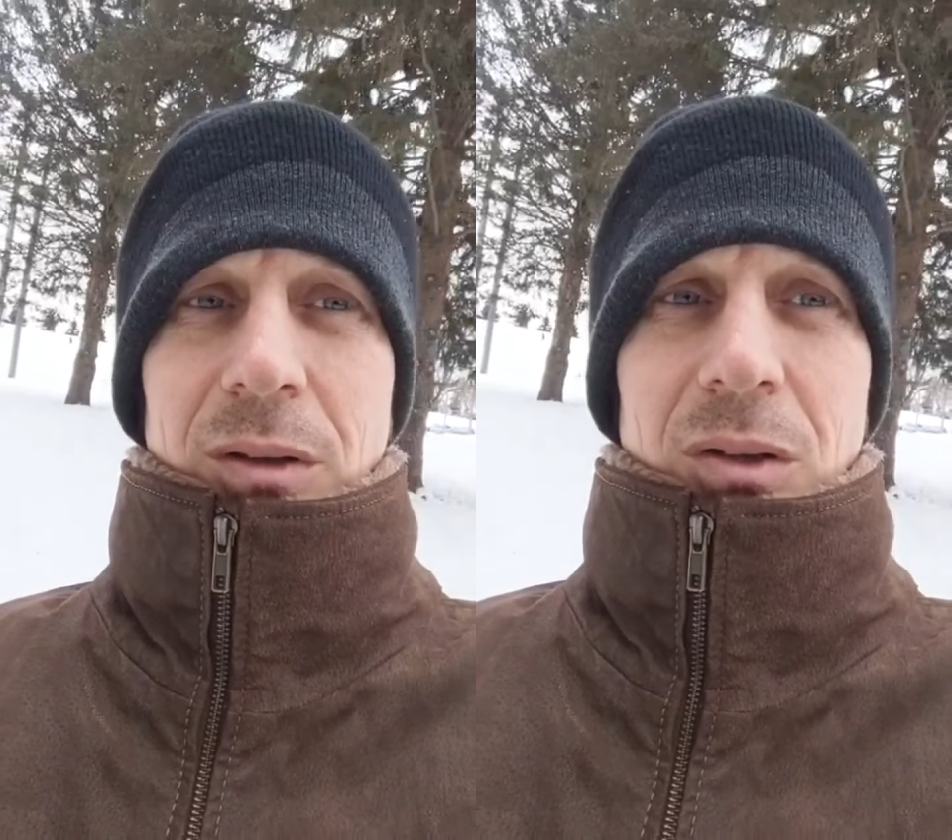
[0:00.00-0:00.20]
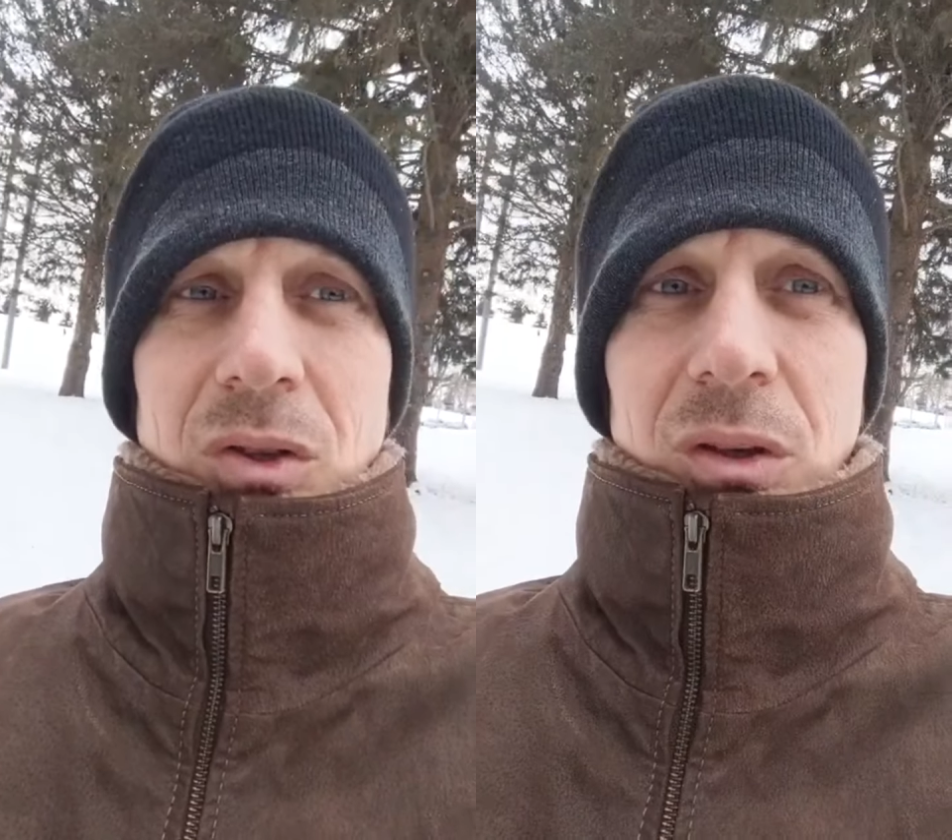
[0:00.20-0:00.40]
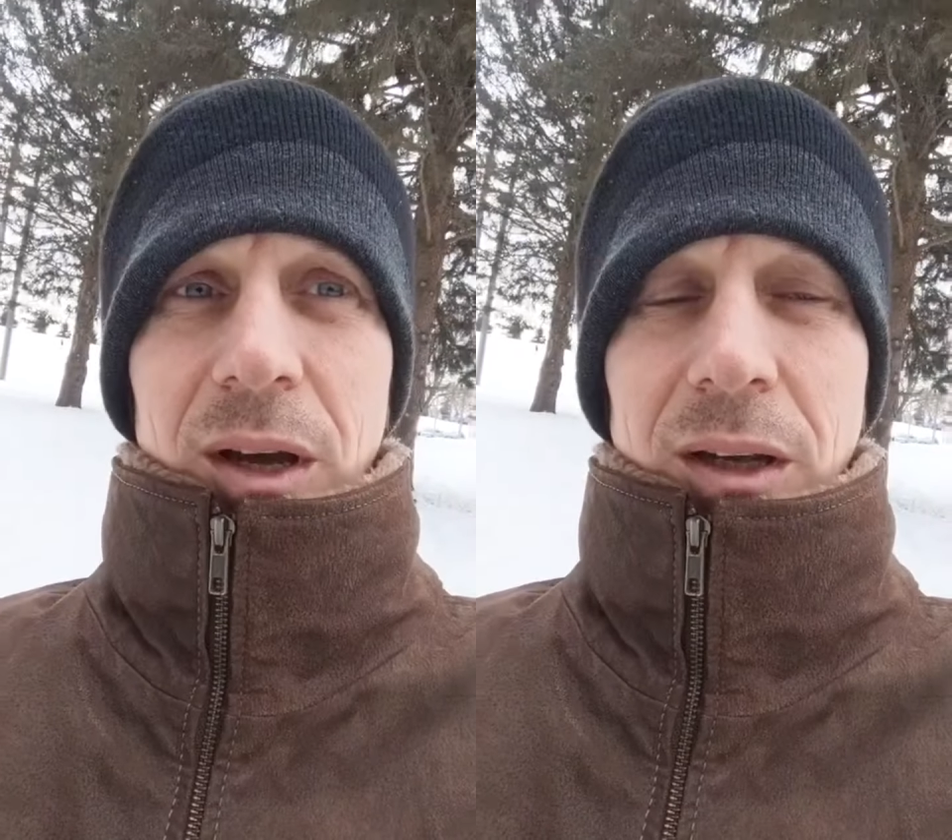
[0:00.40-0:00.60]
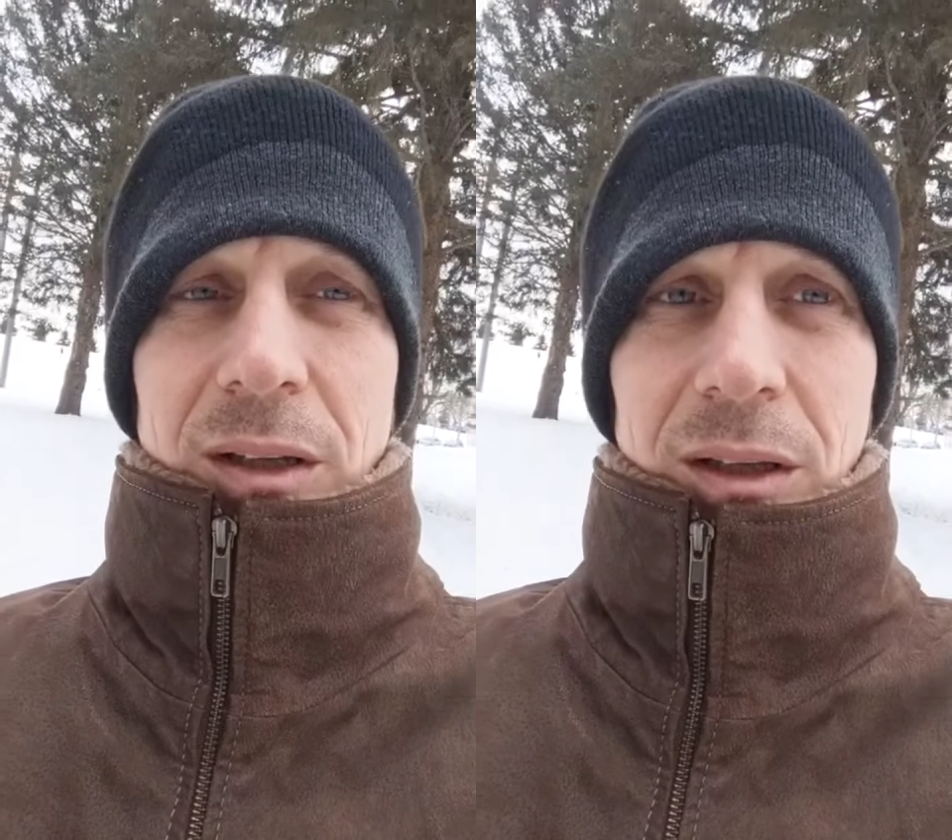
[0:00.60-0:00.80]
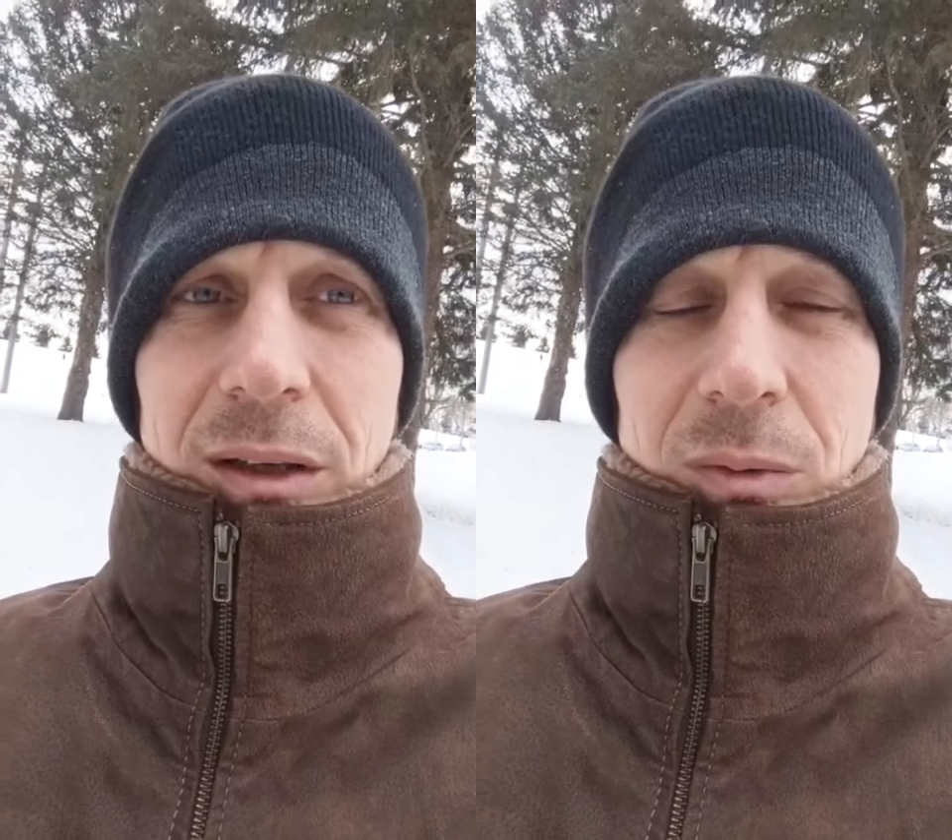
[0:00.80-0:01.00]
Digital
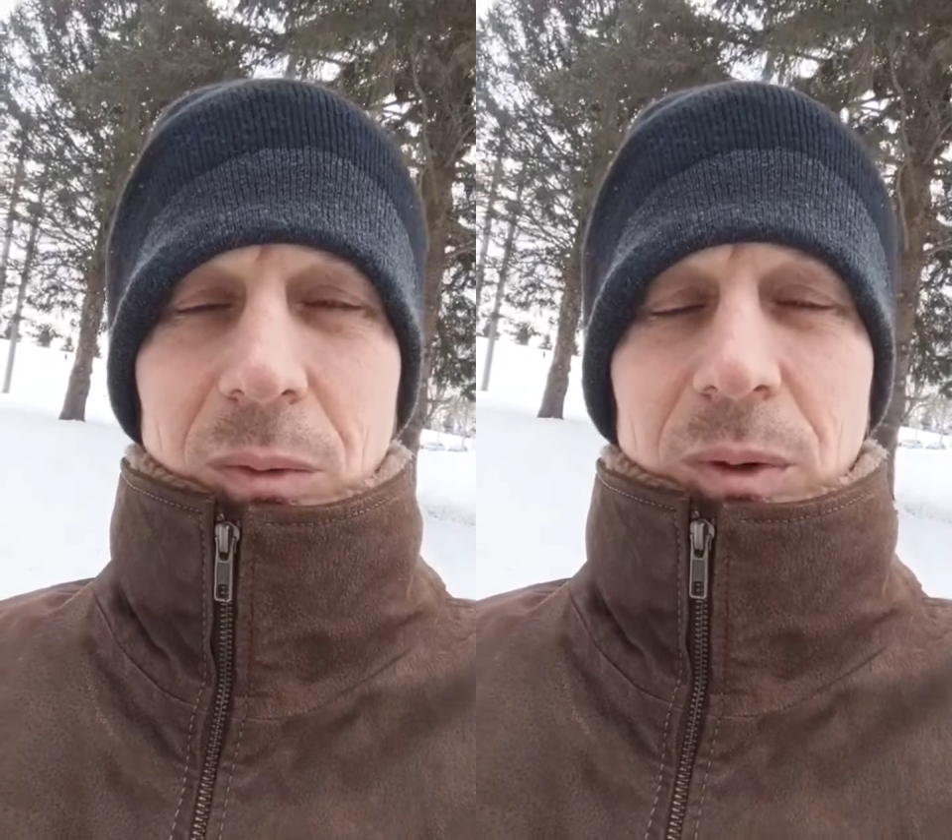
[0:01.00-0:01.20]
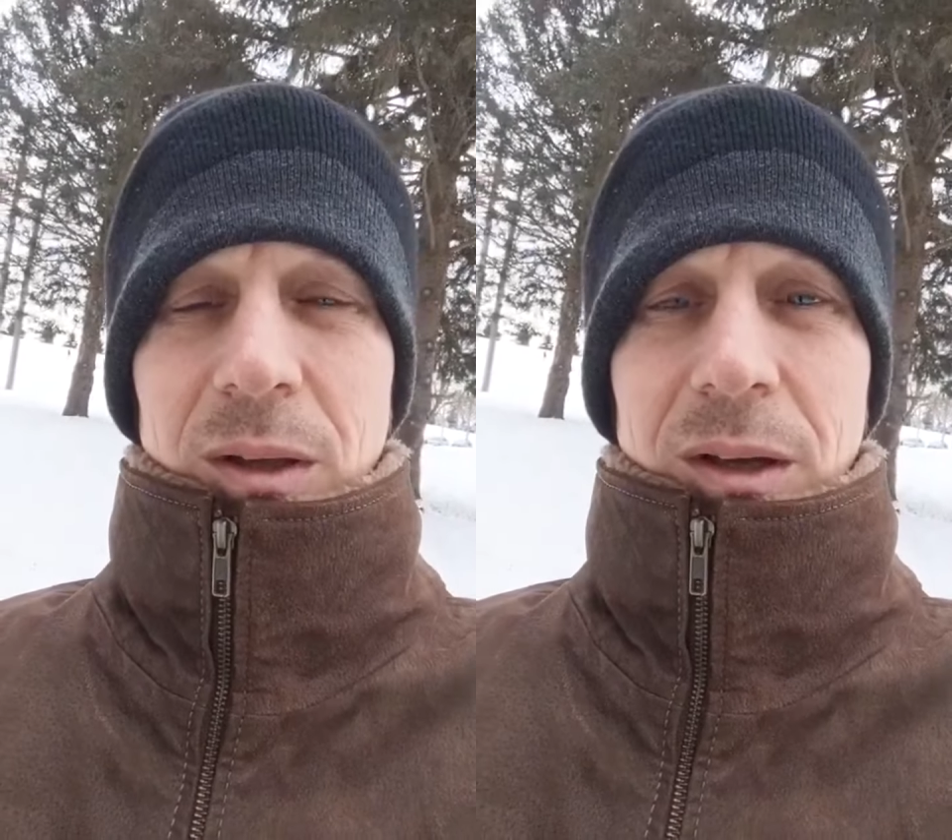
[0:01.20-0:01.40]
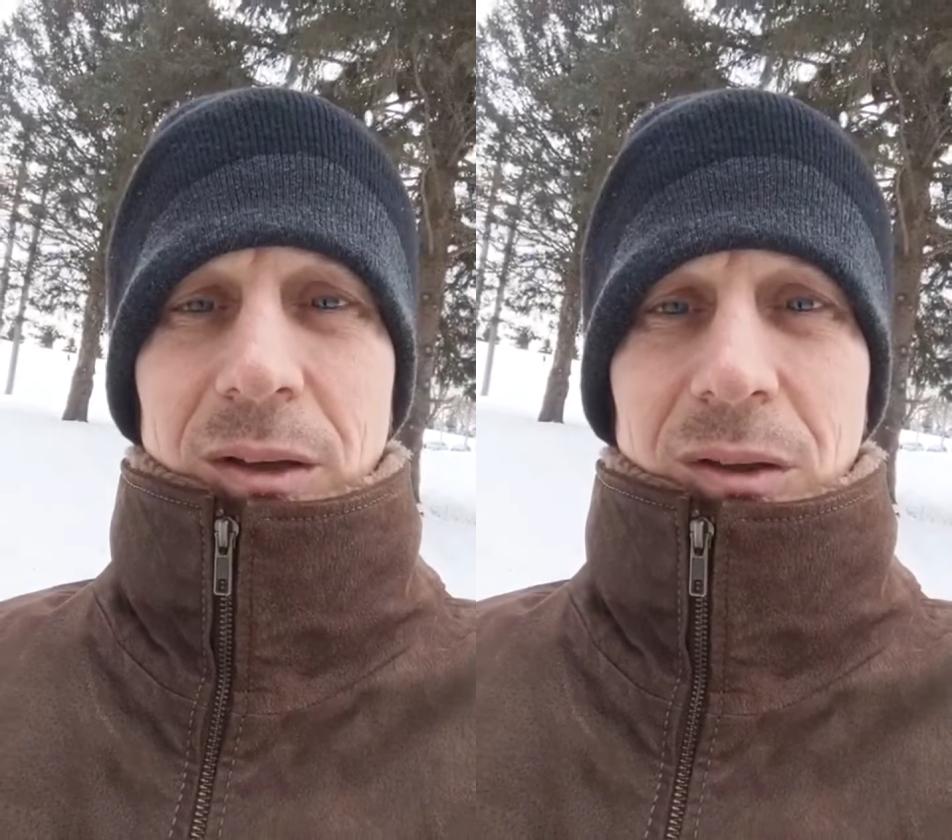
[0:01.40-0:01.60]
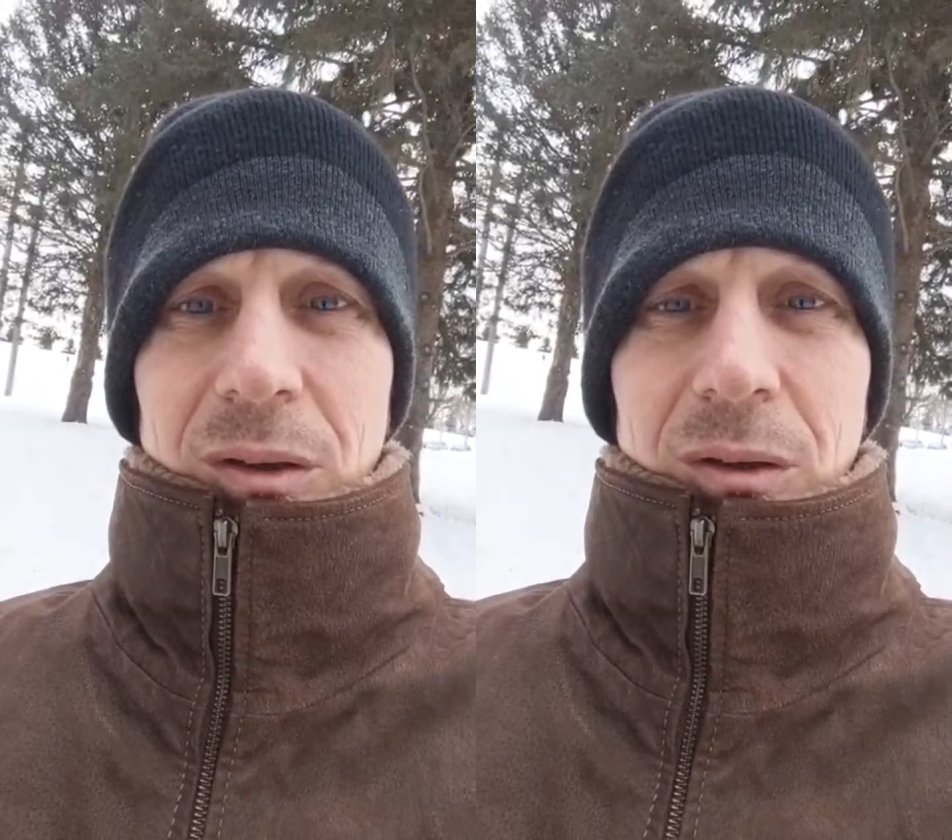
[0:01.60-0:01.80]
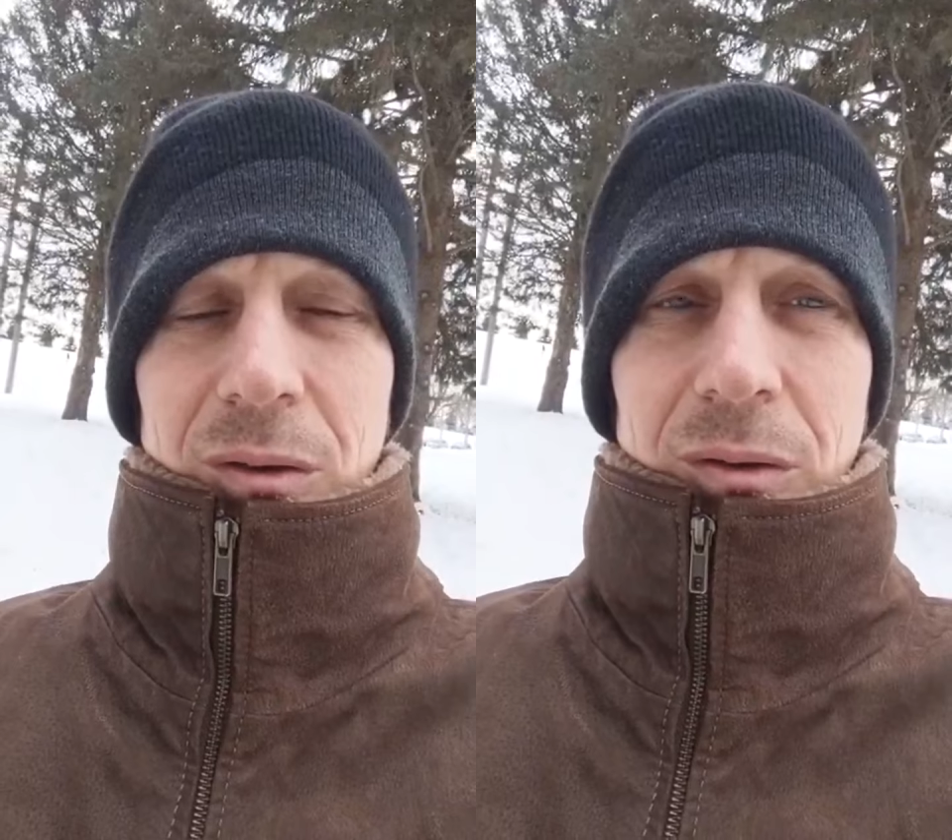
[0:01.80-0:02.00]
ID will be linked
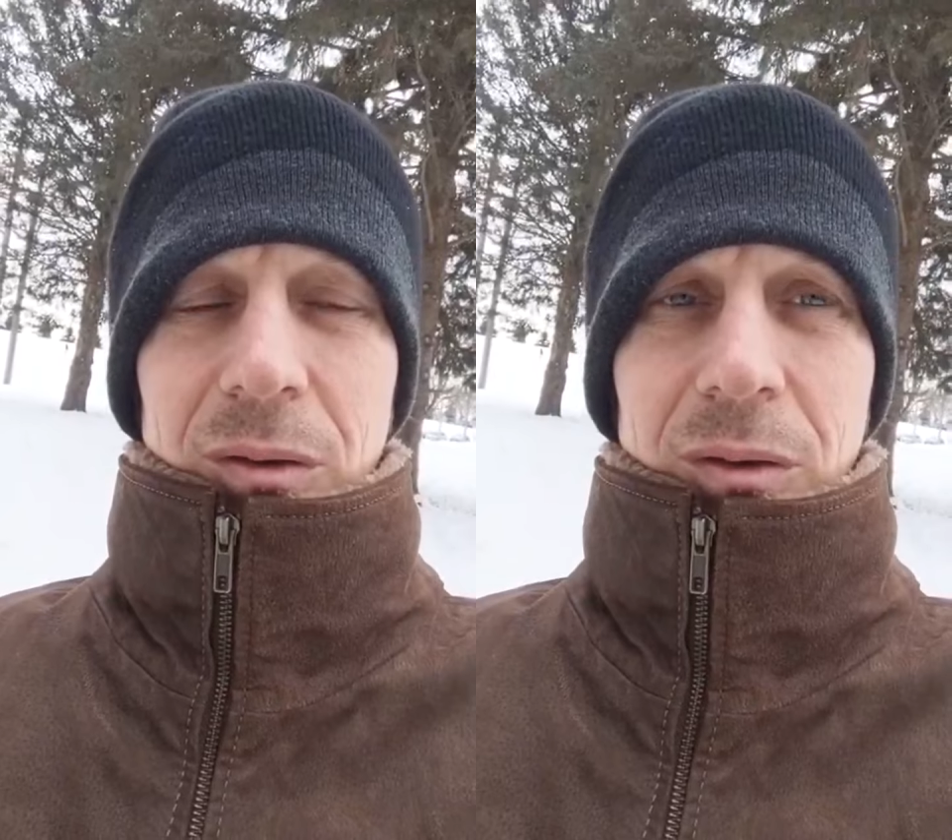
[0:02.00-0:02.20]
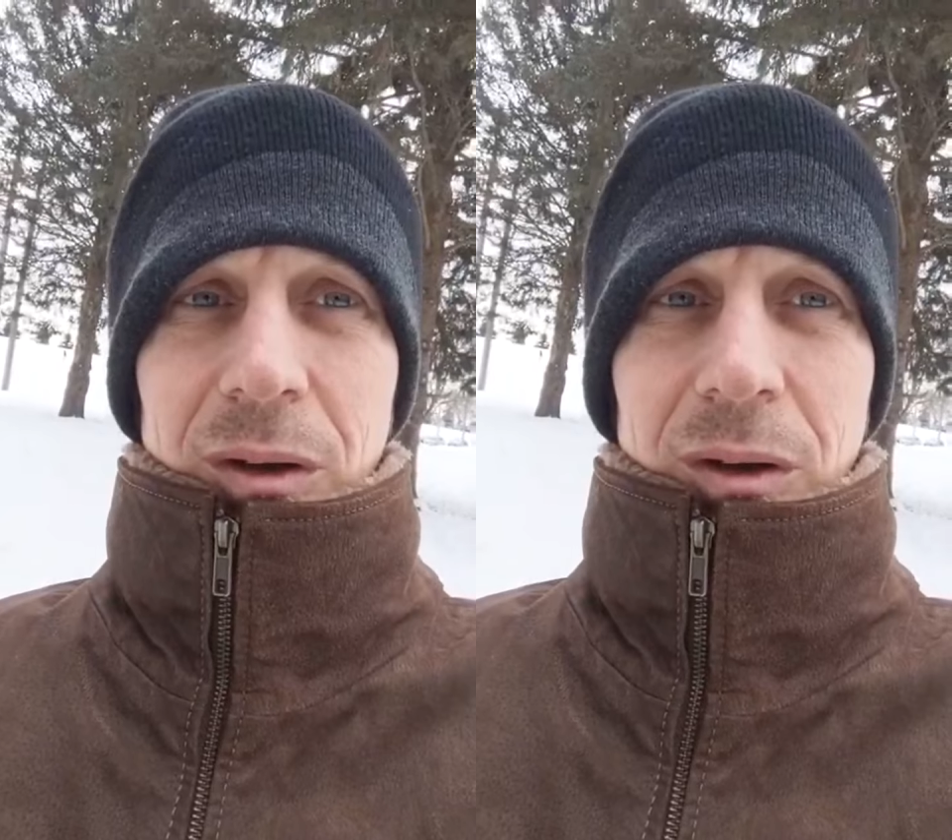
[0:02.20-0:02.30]
to your